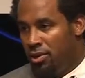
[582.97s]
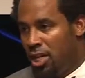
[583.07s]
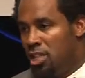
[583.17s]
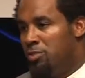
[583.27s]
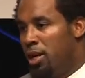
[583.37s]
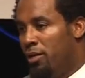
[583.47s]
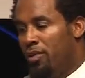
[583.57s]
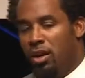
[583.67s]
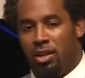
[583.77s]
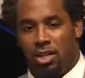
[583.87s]
James Beard
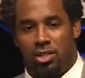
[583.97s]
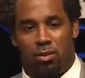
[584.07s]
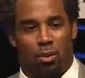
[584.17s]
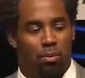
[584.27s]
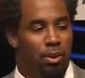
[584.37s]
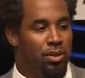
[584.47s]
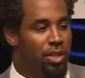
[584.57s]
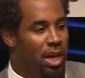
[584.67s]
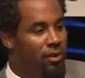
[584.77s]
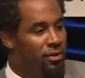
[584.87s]
Foundation, one bow
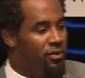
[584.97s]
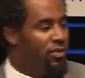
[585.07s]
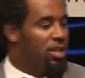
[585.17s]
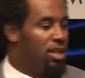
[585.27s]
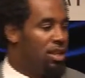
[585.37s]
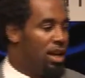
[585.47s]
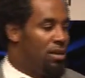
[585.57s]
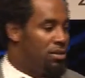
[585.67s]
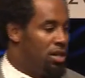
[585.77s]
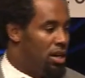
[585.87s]
tie for
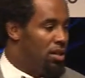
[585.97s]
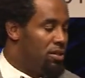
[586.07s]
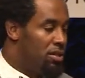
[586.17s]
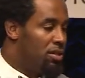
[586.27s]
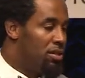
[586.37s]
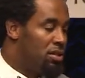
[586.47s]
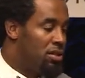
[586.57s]
$15,000.